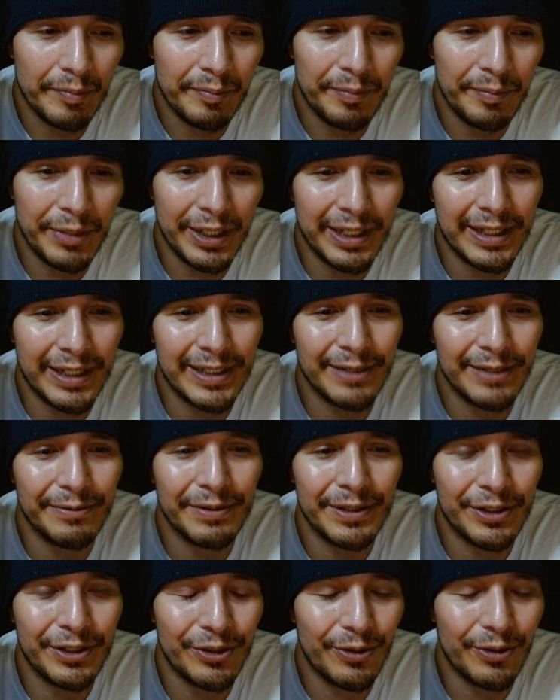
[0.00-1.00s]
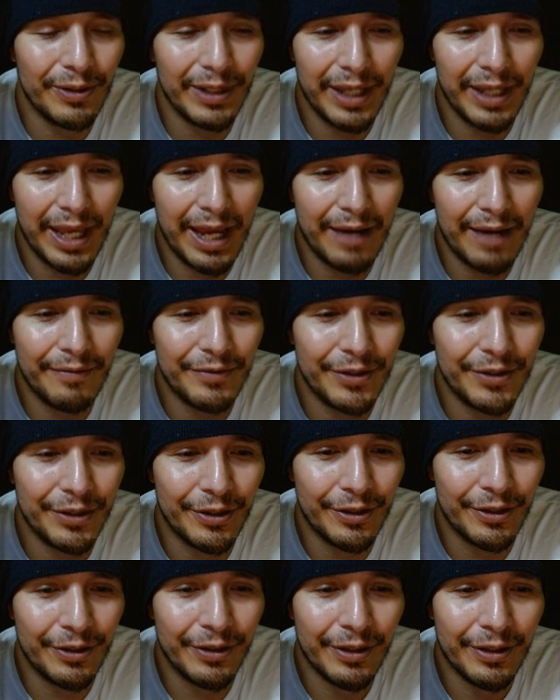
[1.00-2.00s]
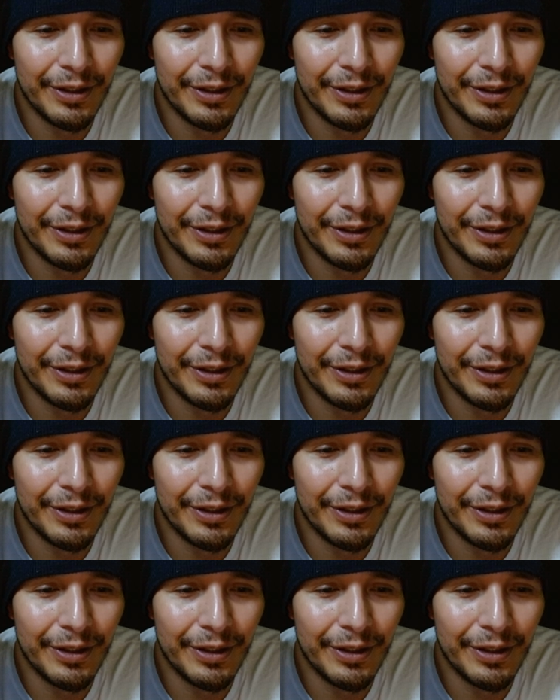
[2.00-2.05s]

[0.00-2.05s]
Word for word: because it was shortly after